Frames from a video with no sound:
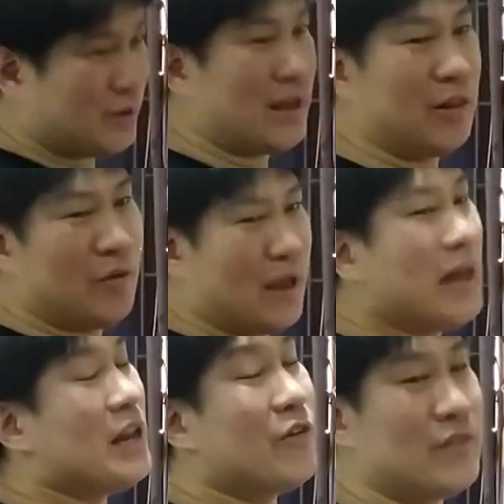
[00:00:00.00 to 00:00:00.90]
tell you
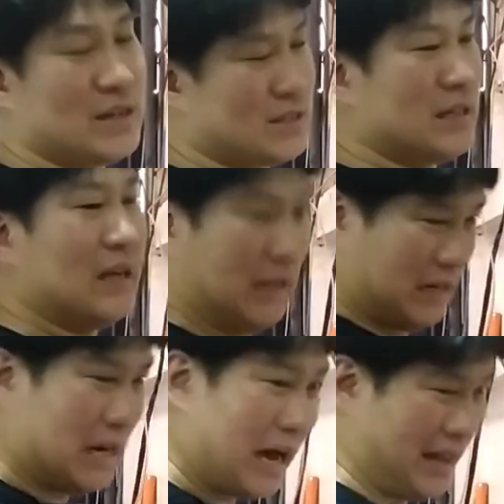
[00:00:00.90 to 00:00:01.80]
any of this.
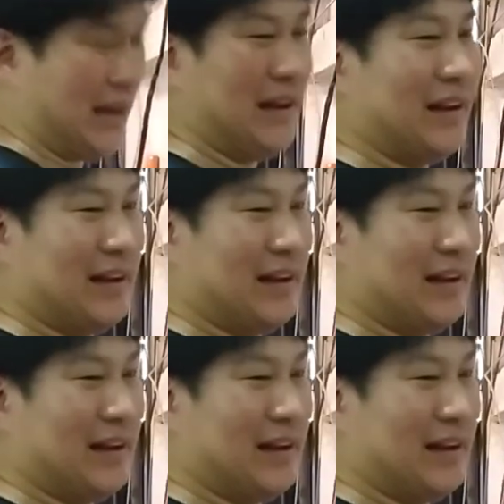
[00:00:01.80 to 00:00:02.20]
None.